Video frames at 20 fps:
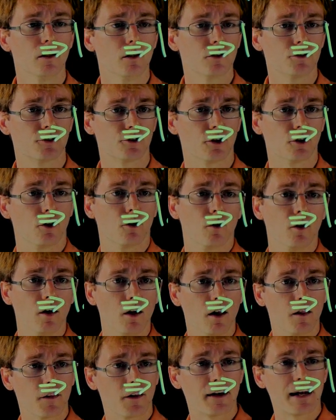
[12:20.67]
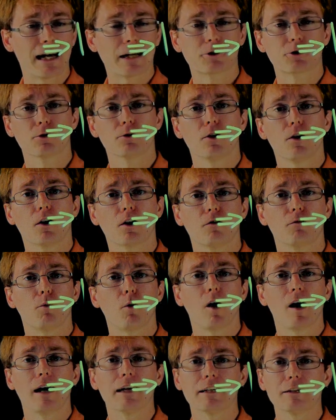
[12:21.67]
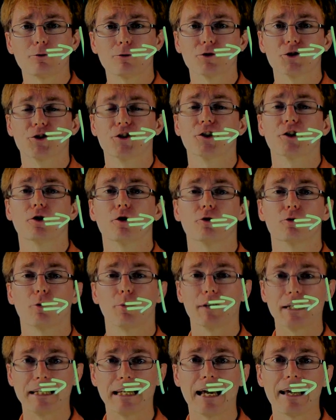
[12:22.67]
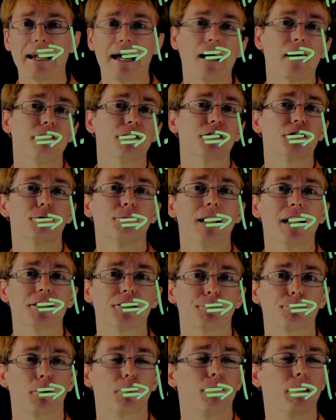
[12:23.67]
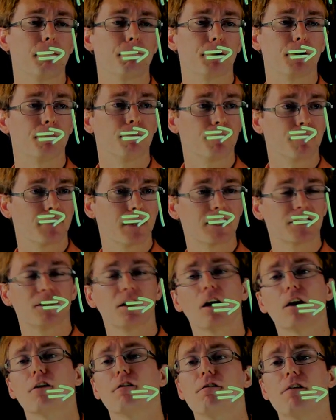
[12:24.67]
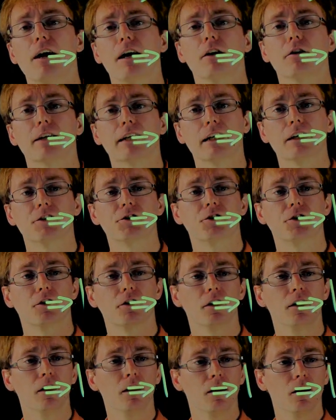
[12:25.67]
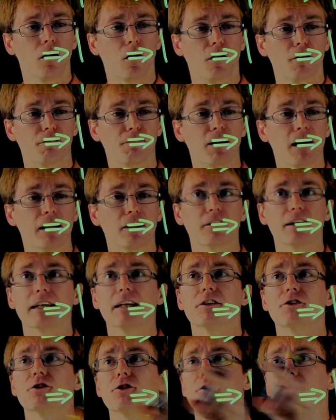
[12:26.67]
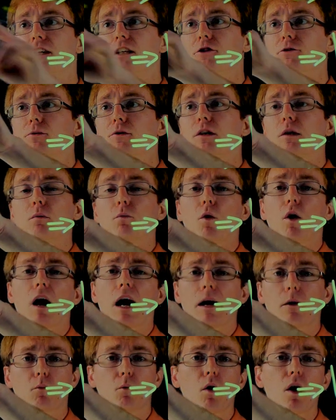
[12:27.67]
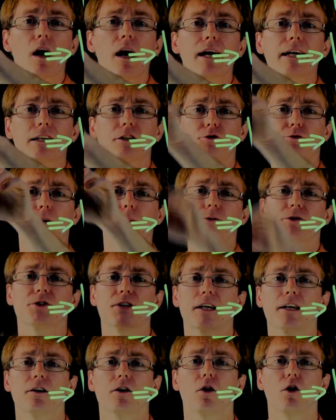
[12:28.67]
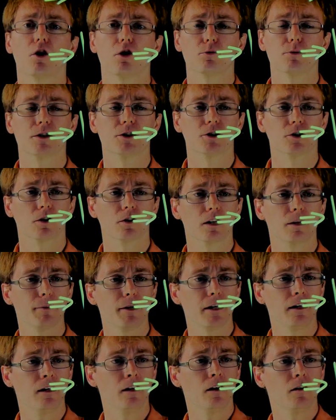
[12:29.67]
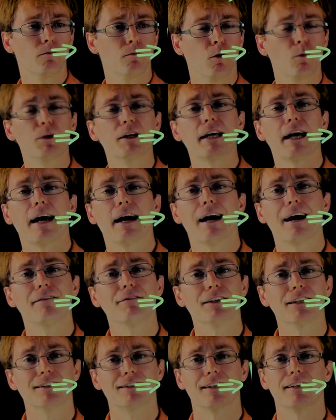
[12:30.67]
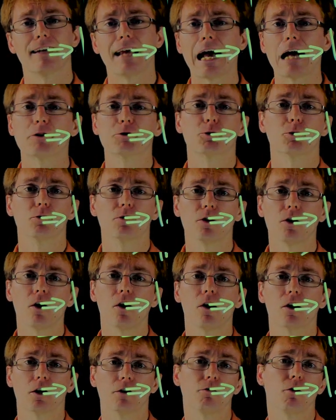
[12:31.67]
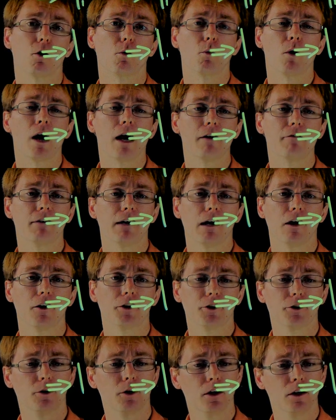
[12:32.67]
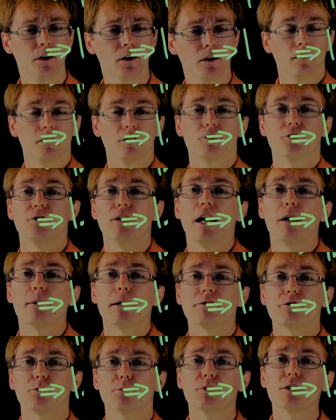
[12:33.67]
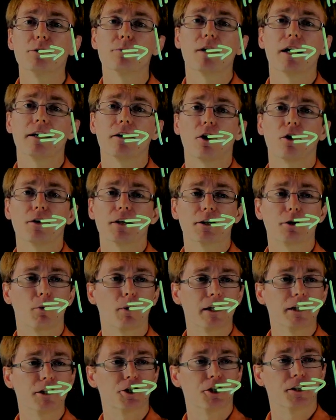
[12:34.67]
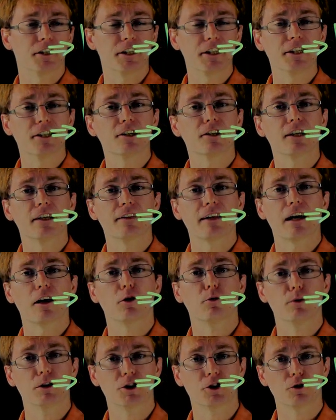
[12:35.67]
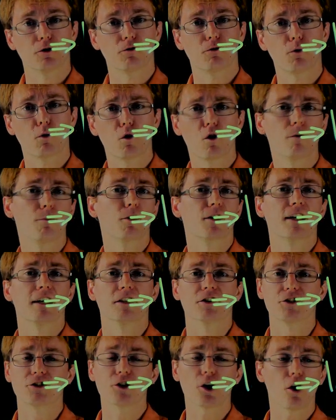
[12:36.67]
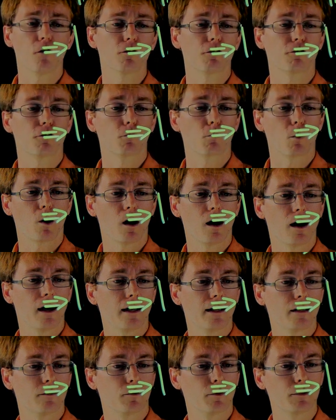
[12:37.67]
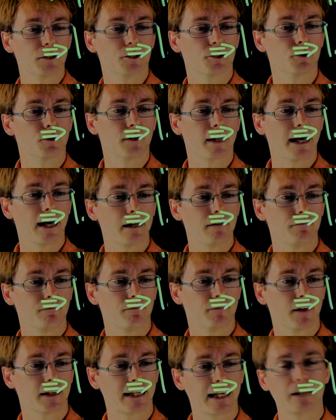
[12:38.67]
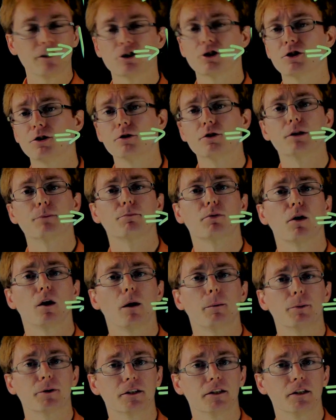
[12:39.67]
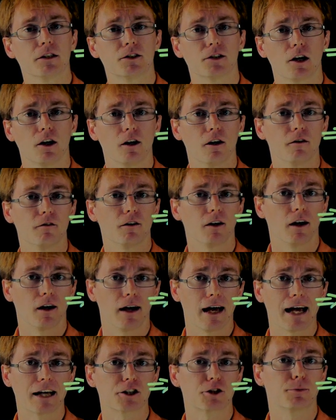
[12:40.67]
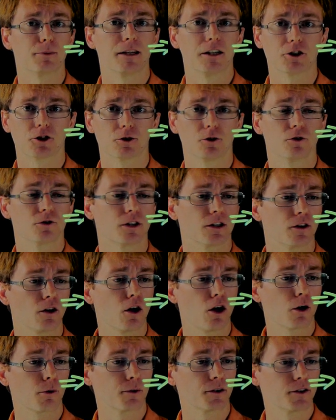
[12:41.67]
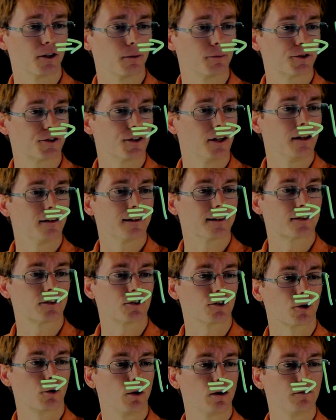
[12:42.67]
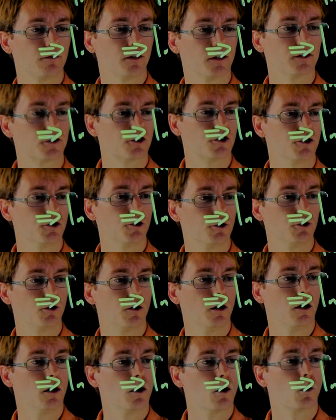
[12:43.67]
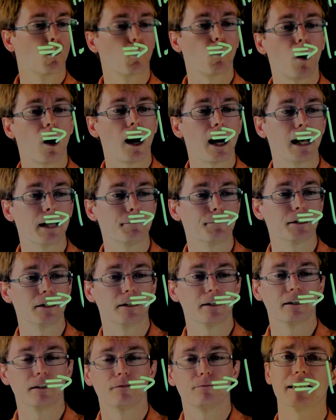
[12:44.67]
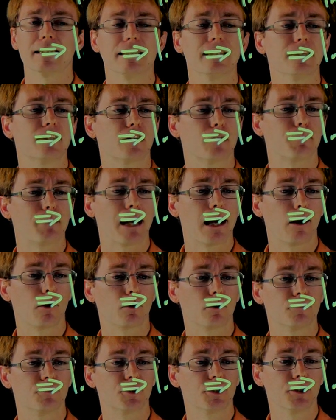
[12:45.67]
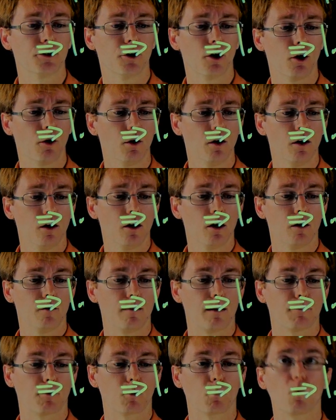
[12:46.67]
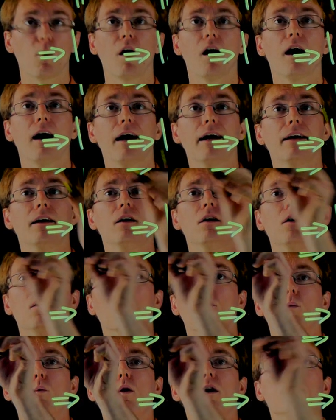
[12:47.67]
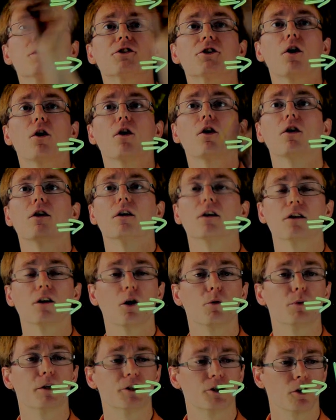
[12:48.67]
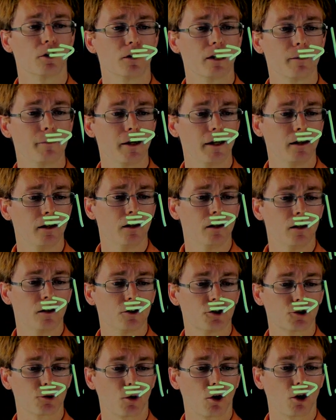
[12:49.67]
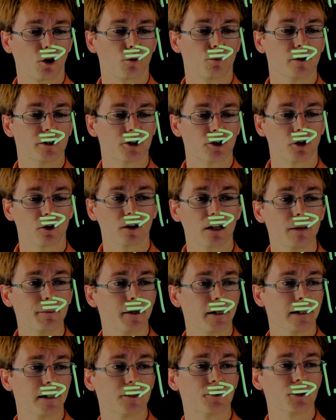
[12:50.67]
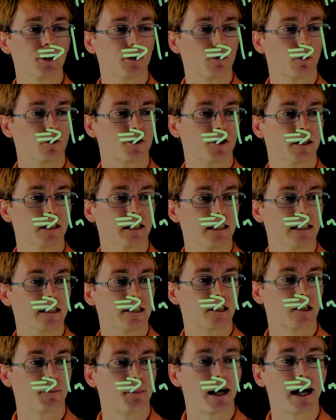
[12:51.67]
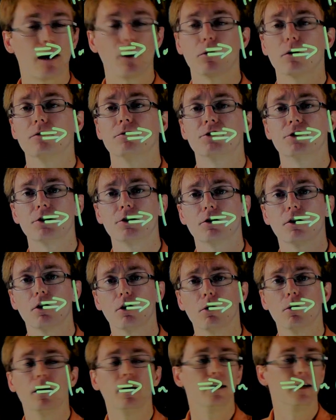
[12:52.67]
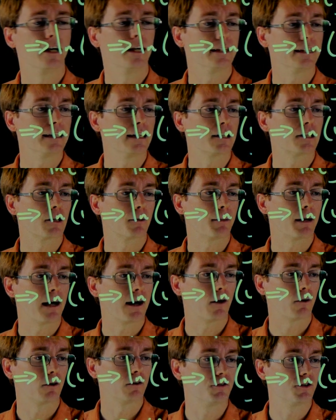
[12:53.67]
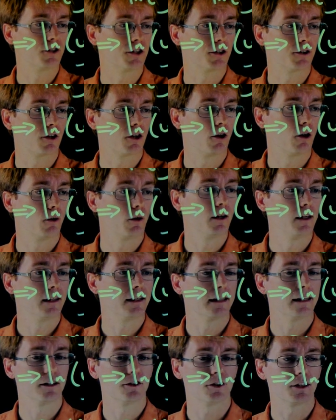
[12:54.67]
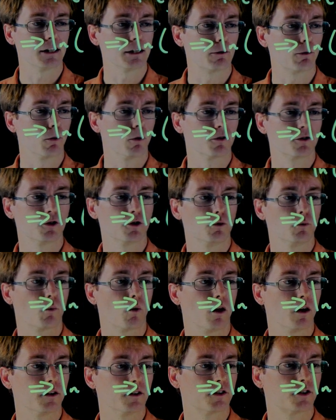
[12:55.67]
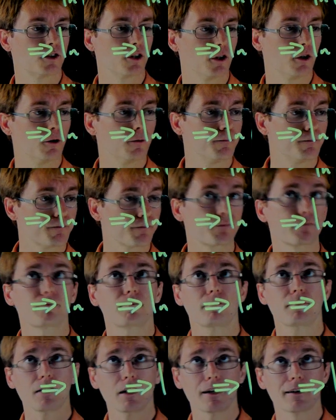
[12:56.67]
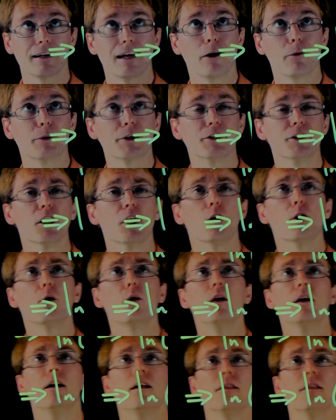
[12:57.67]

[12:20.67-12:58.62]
So the natural log of y equals zero is what we get out of this mess. But remember, that is not our final answer. Our final answer is really y. y is representing our original limit. What we have is the natural log of our y value. So now we have to rewrite our equation here in that original form or kind of solve it for y. And when we do that, again, just using properties of uh, exponentials and logarithms, this is equivalent to y being e to the power of zero. Remember, y was our original limit. So our original limit is equal to e to the power of 0, and e to the power of 0 is equal to 1. So now we know